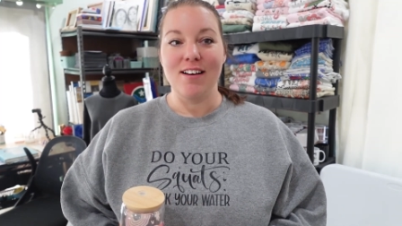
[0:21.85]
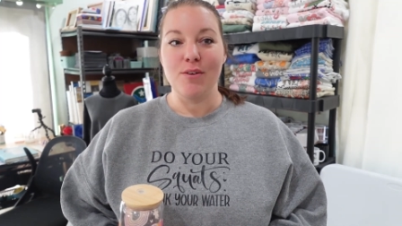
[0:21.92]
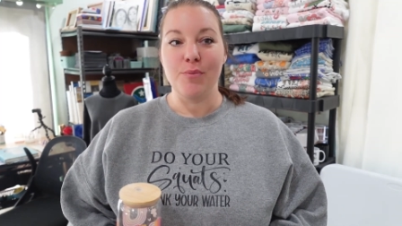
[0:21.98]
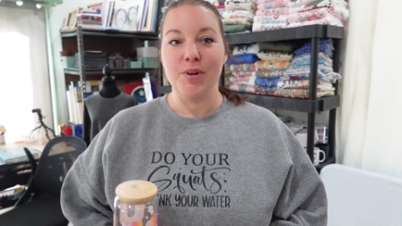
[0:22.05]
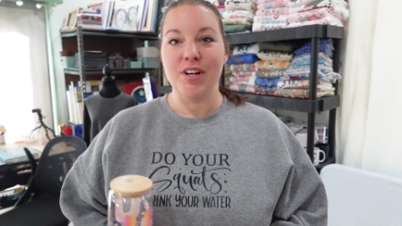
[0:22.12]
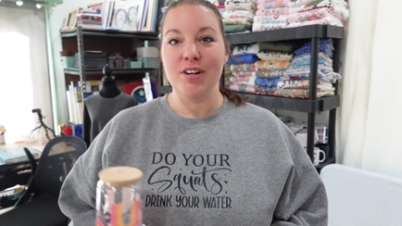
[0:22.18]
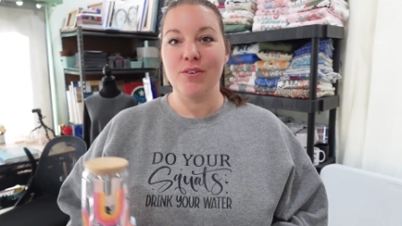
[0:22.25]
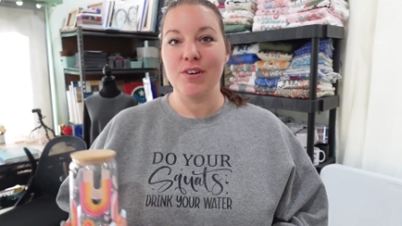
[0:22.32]

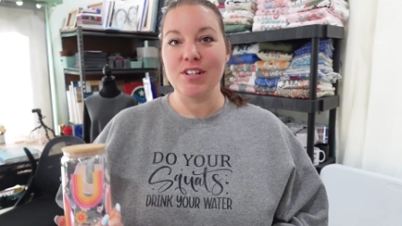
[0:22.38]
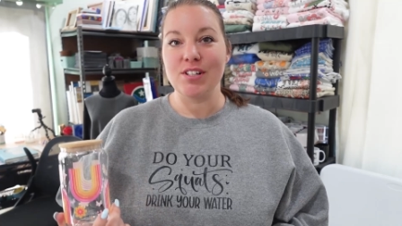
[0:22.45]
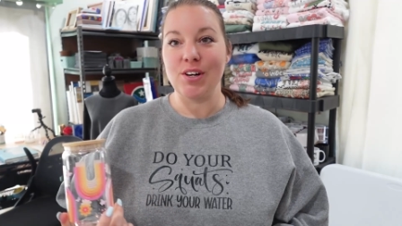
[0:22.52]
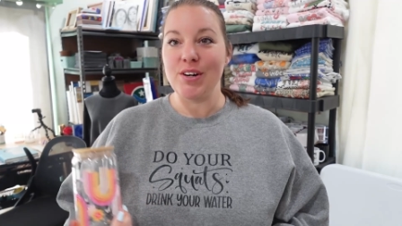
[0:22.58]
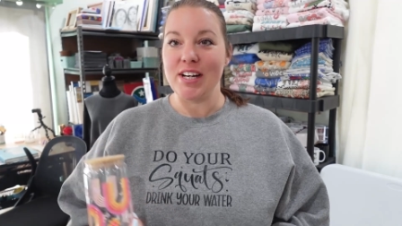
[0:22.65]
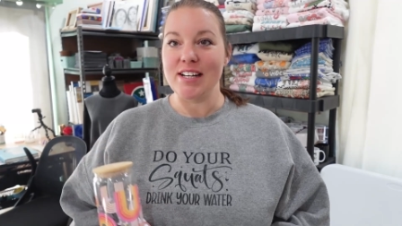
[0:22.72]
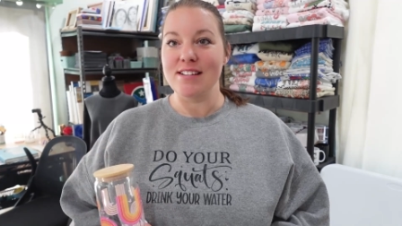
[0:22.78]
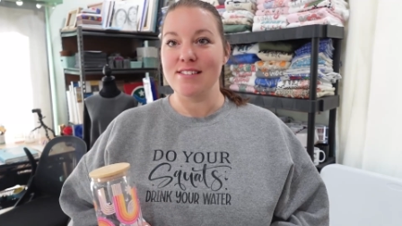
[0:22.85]
We're going to go
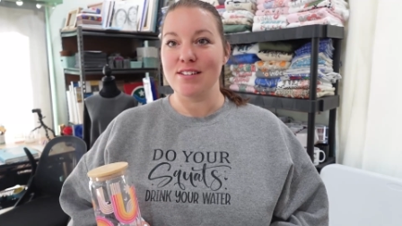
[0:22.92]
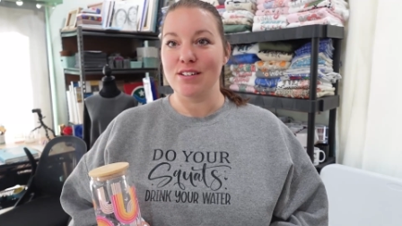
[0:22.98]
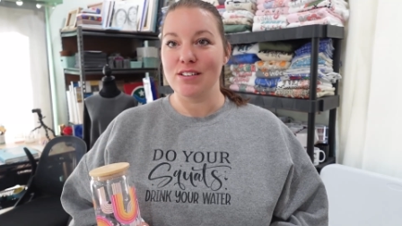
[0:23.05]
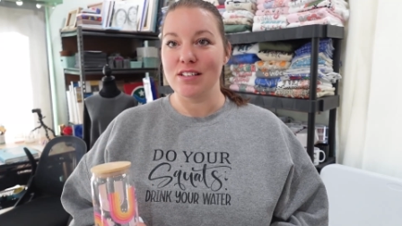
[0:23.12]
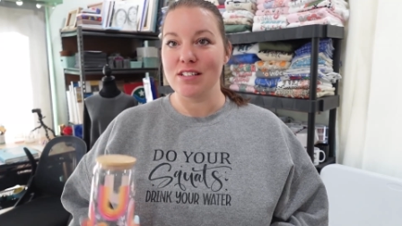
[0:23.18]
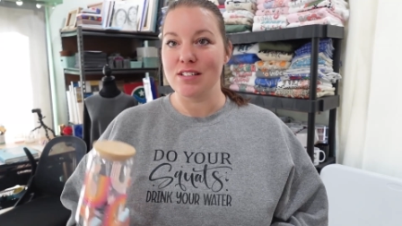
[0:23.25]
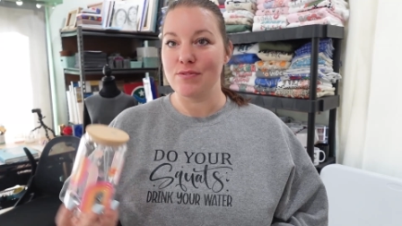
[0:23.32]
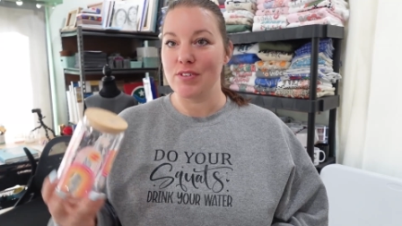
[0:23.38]
ahead and start
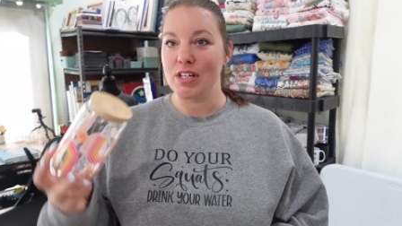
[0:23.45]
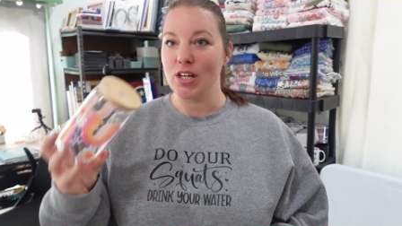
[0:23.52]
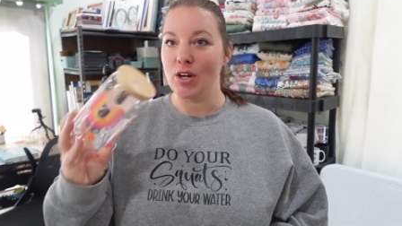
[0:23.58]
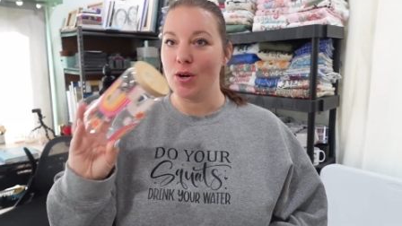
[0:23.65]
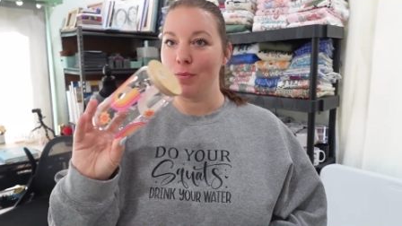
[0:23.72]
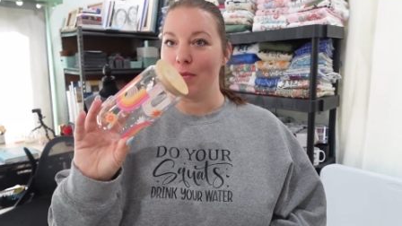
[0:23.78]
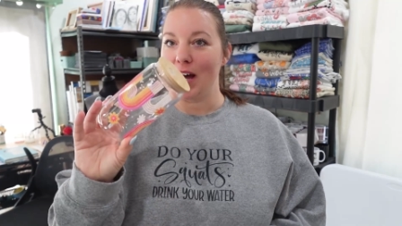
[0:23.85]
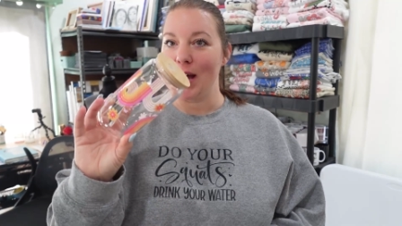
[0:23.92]
this
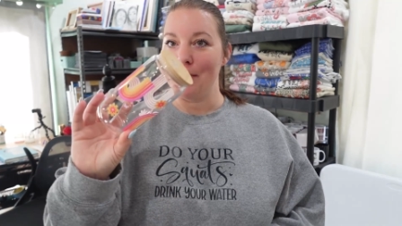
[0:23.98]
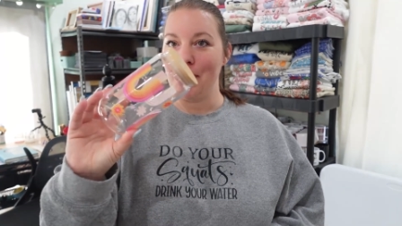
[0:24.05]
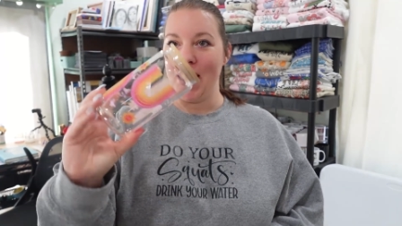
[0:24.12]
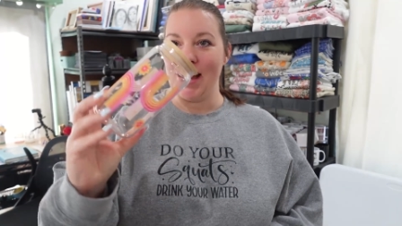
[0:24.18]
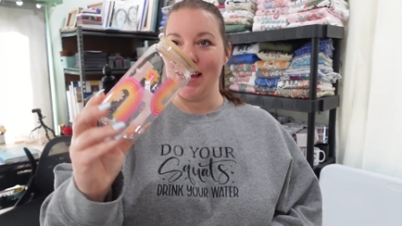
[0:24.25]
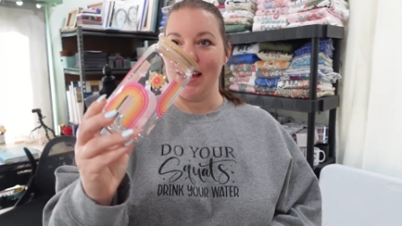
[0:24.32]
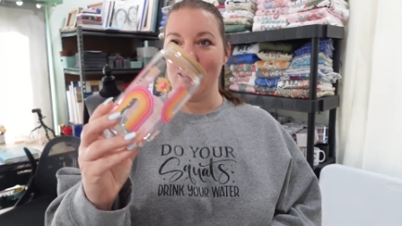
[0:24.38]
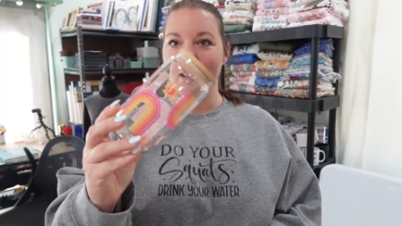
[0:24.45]
video by
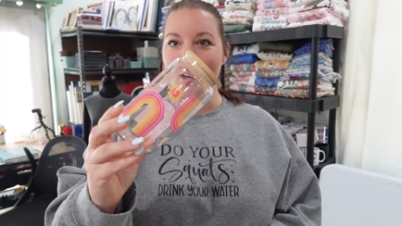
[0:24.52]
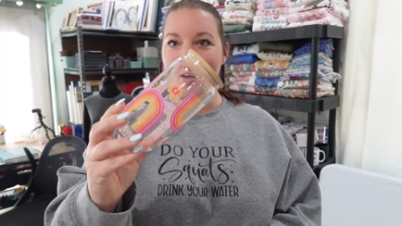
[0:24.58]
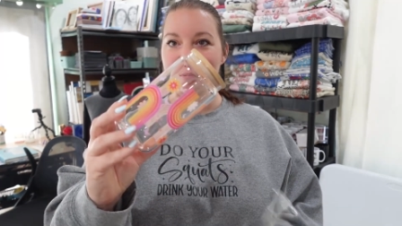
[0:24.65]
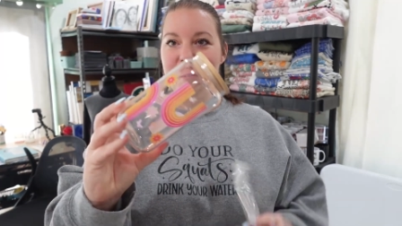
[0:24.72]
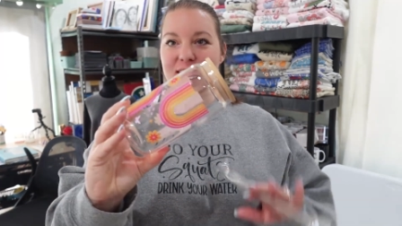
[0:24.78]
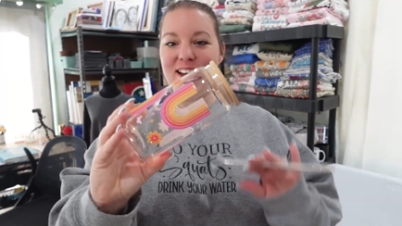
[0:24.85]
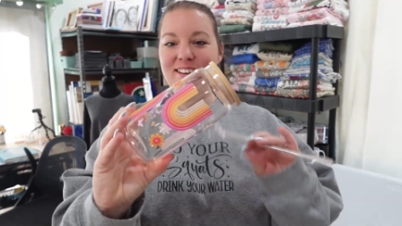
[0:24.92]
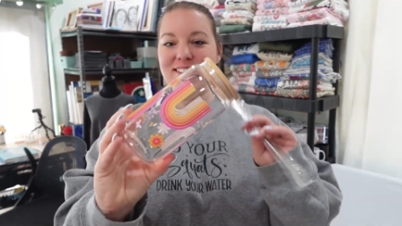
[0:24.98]
packing
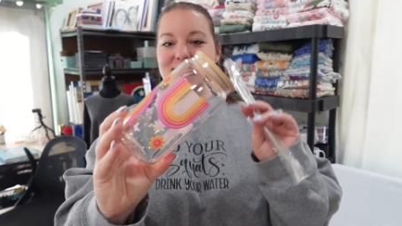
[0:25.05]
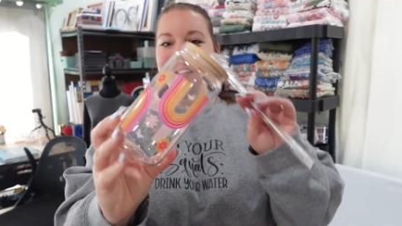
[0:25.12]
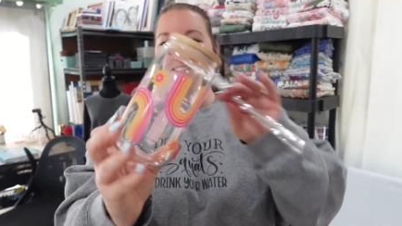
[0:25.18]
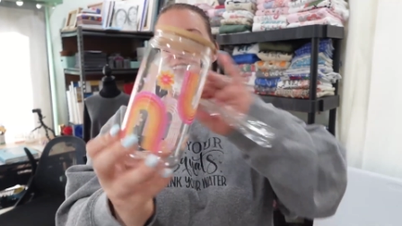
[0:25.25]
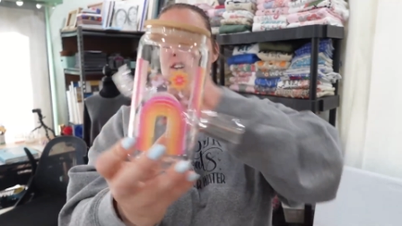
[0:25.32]
up Kelly's